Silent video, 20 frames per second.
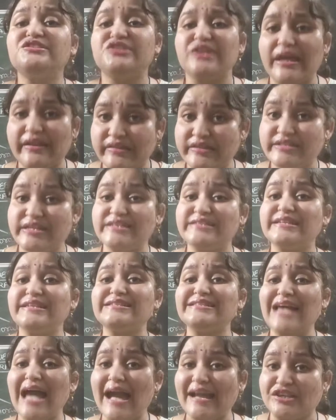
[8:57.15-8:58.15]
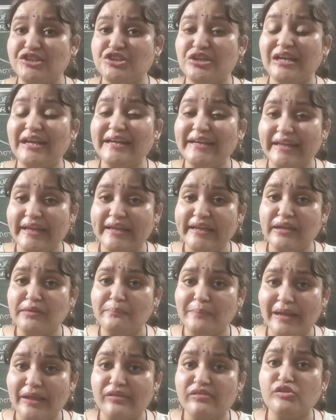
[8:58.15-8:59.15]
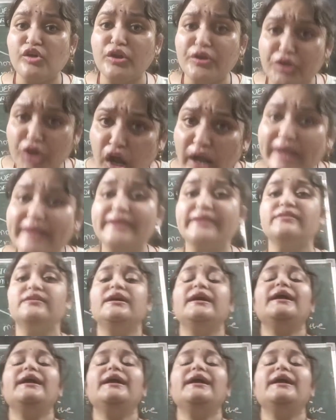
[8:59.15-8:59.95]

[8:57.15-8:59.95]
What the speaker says: justice is actually taking place or not.